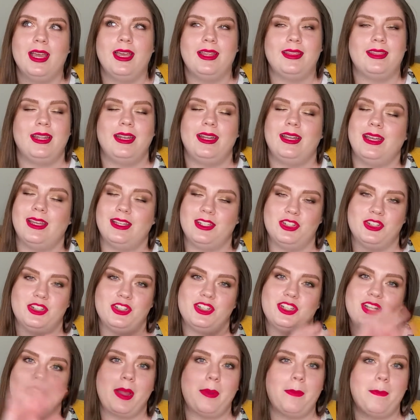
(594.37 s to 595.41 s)
that it has just
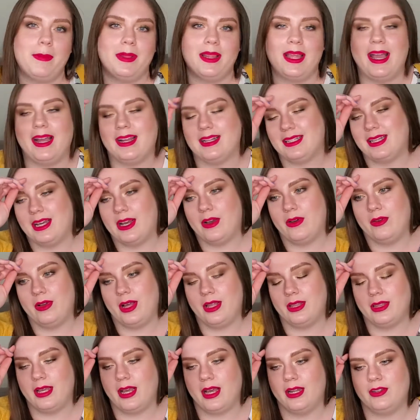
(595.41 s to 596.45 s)
like blacked out a
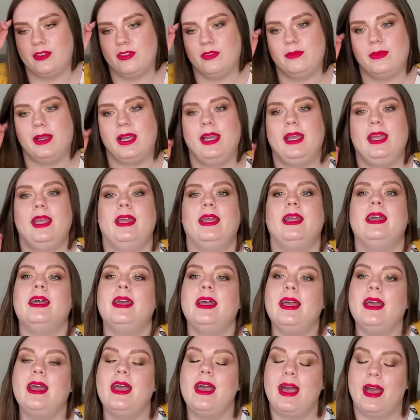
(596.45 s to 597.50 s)
lot of my
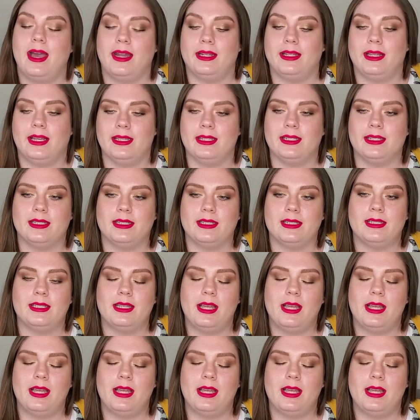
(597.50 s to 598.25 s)
adolescence.